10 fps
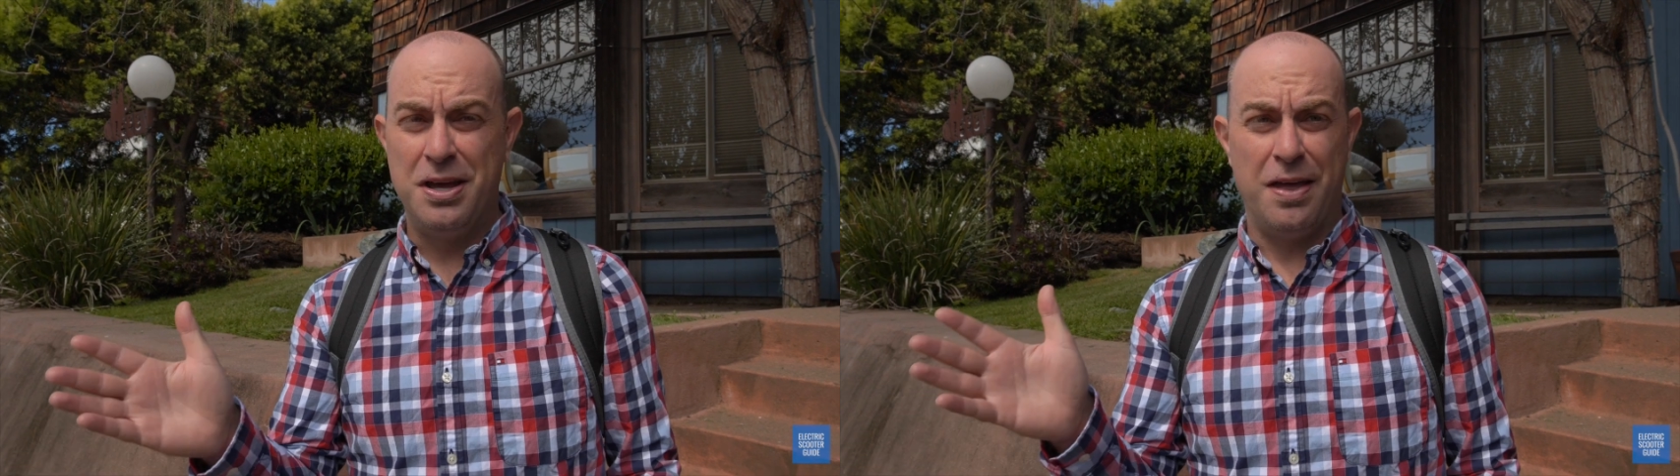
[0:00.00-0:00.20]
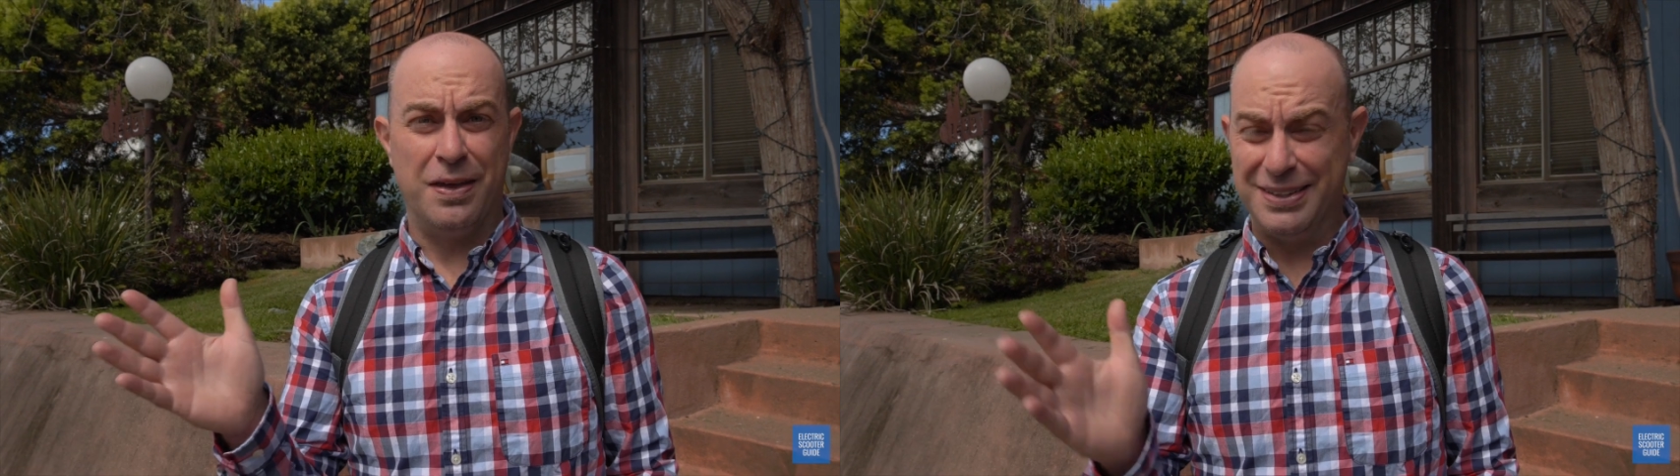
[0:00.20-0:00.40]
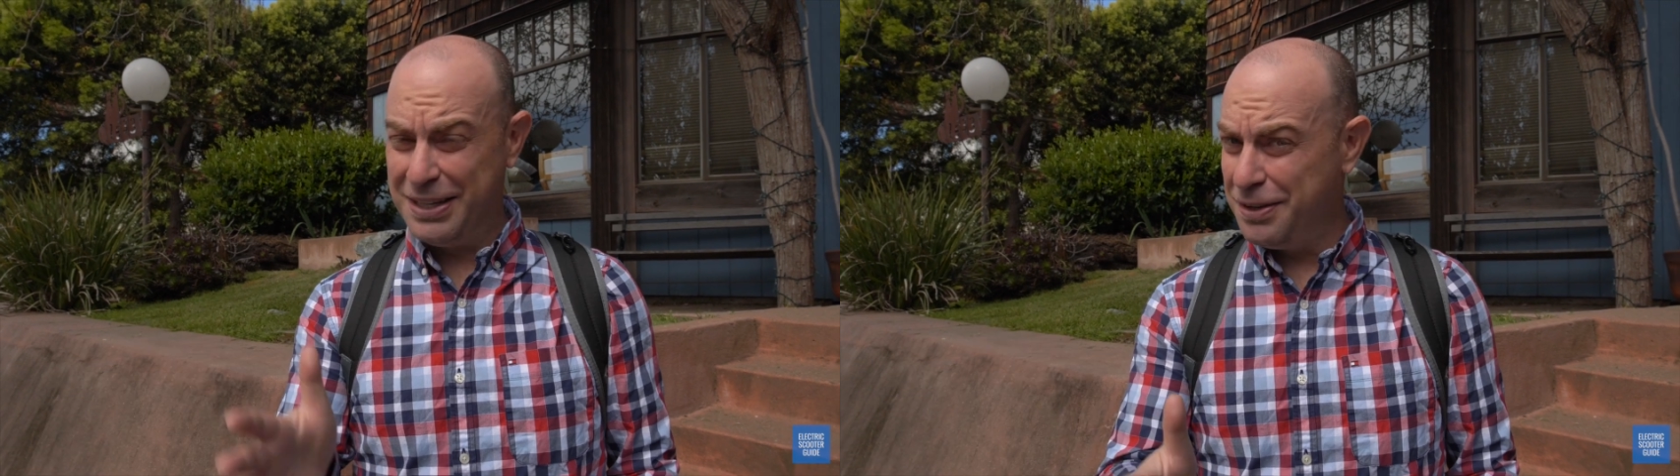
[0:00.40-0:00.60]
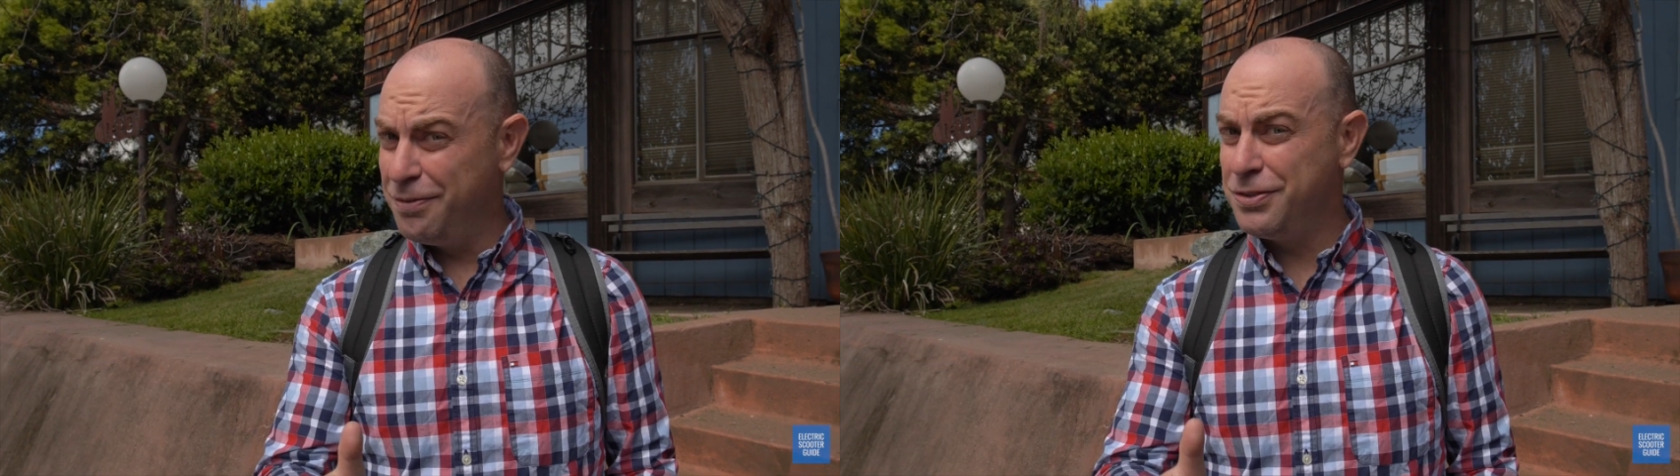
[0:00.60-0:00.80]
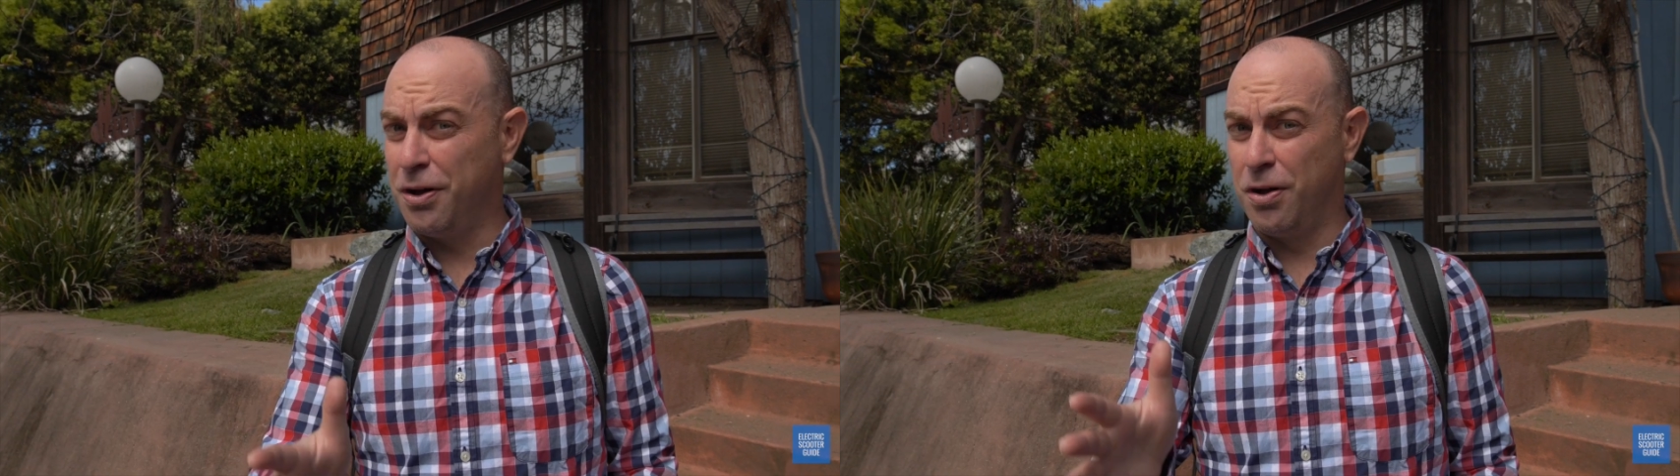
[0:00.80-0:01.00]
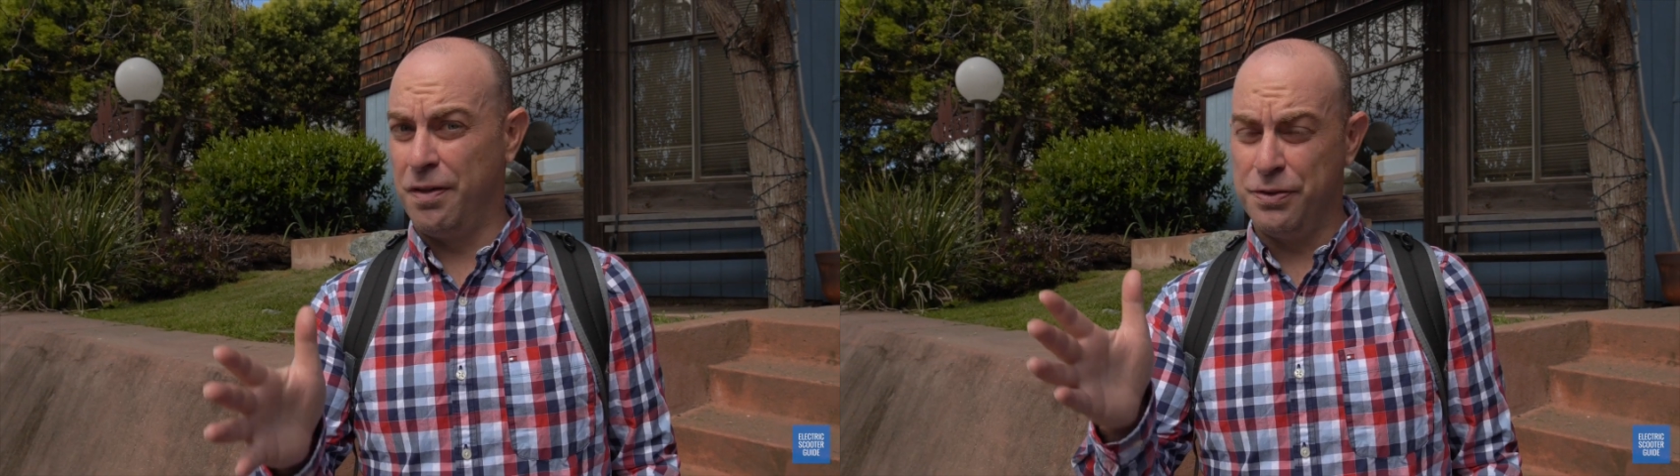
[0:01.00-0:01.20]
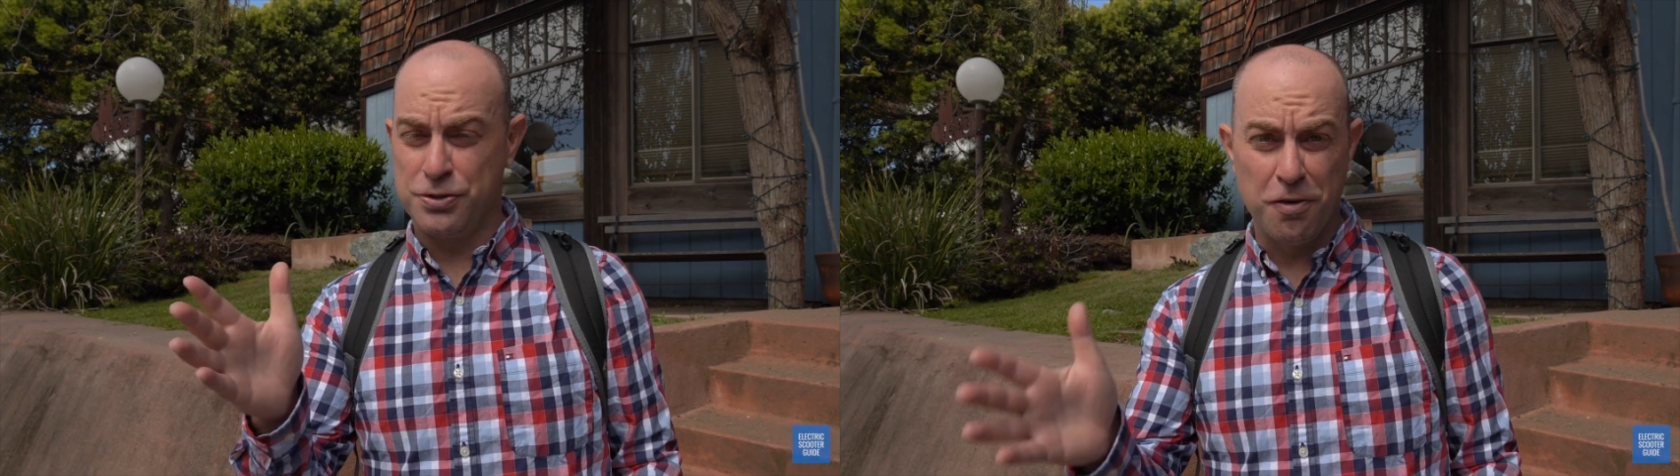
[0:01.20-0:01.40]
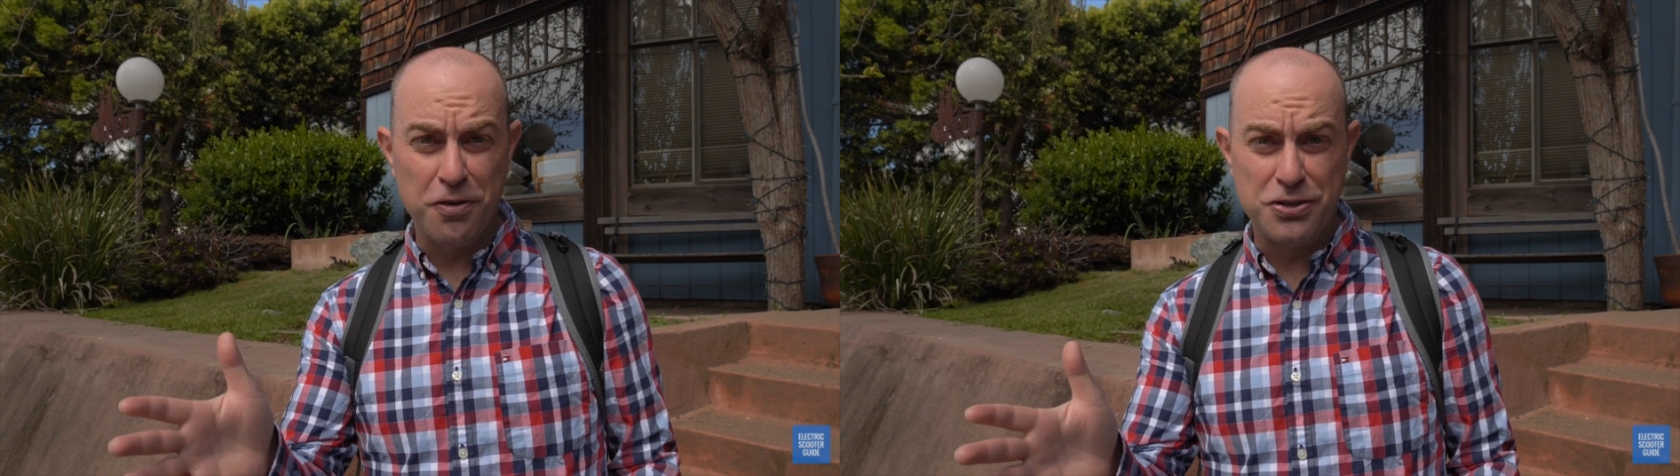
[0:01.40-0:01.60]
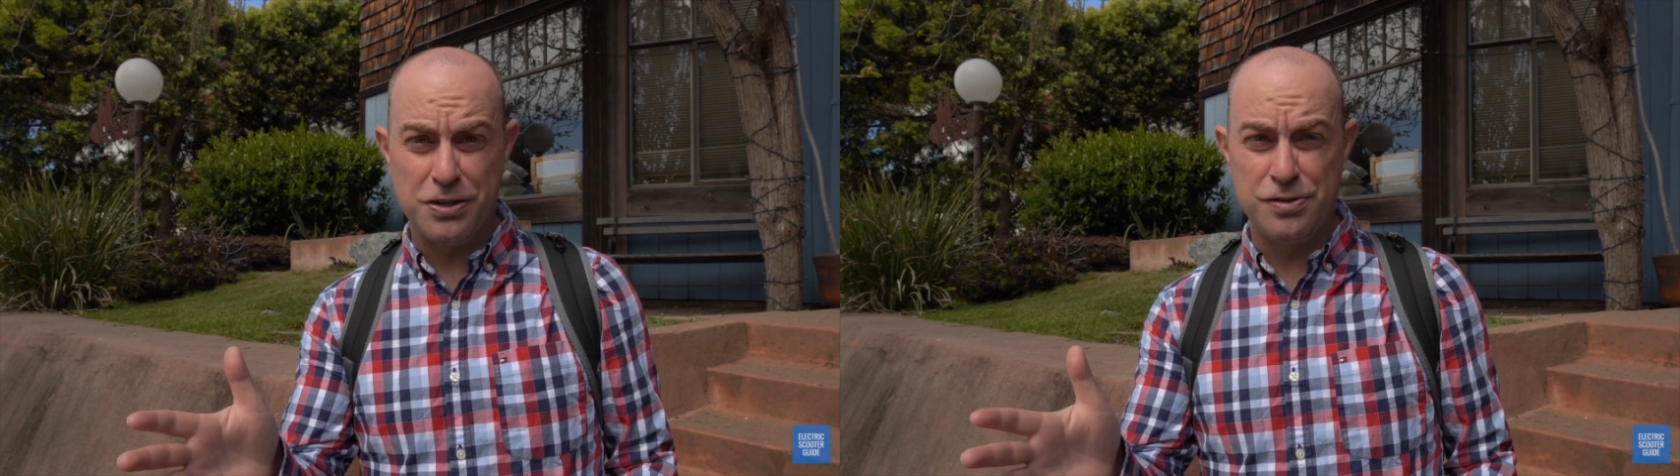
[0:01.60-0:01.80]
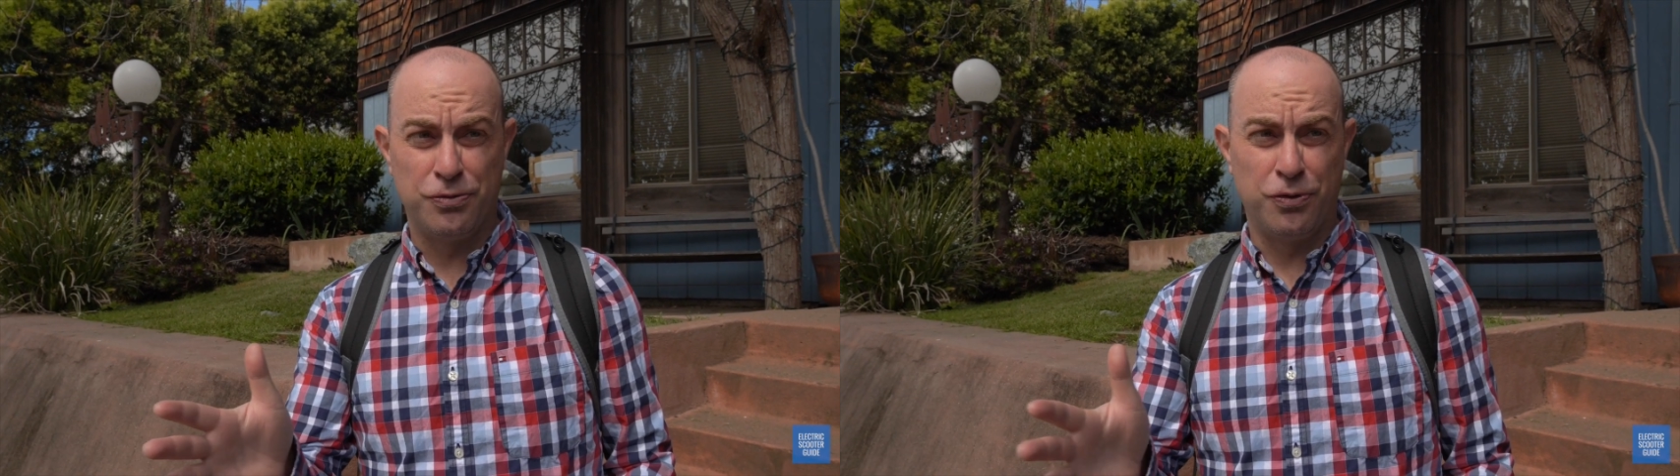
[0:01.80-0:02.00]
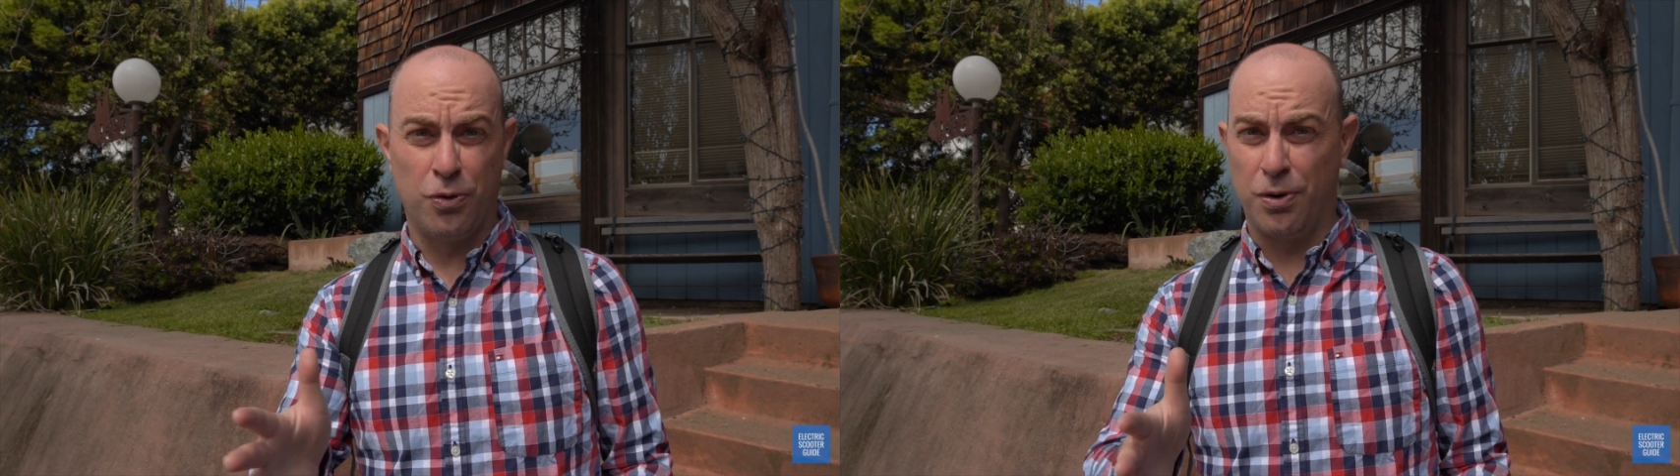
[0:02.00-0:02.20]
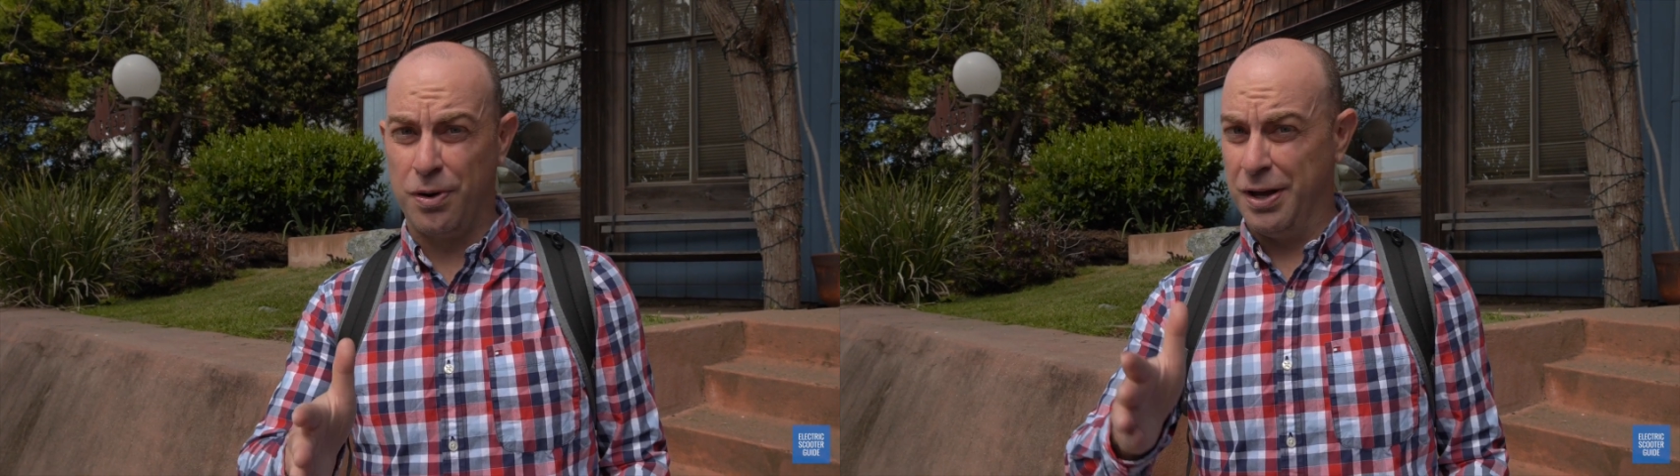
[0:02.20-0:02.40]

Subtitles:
and it lives on surfaces for